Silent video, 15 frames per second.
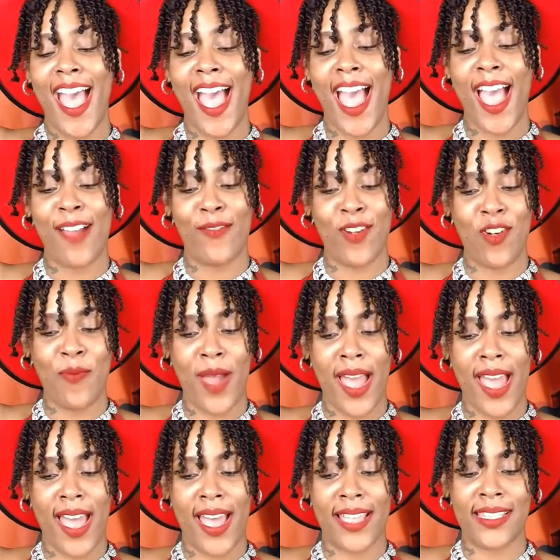I rolled my
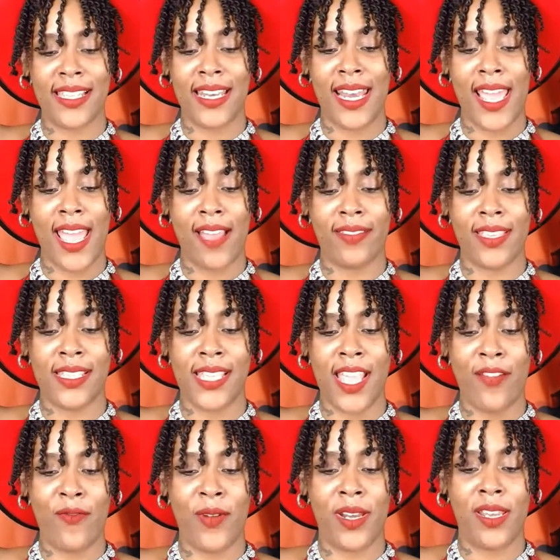eyes and laughed as
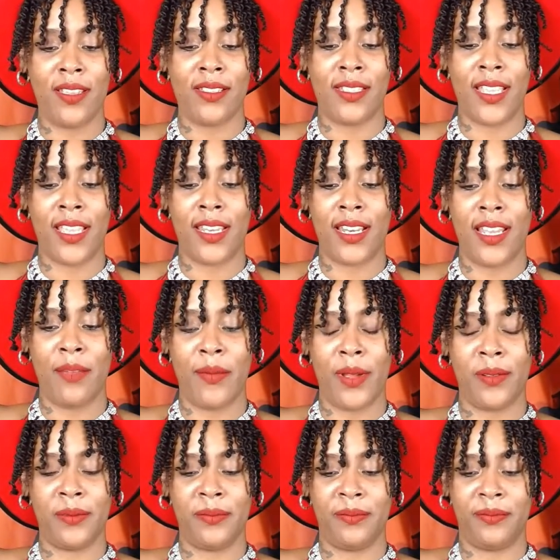everyone else in the
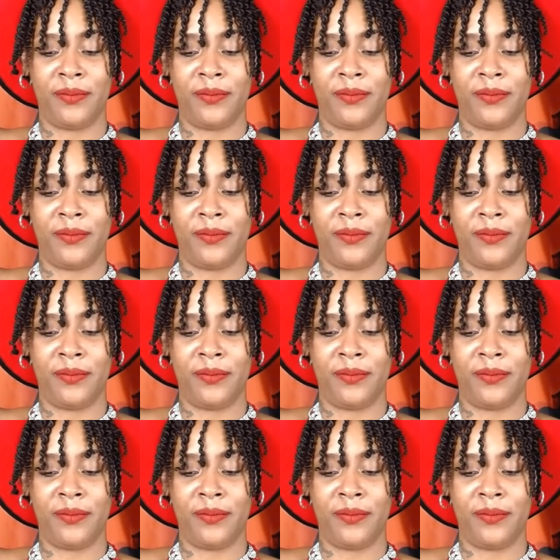limo.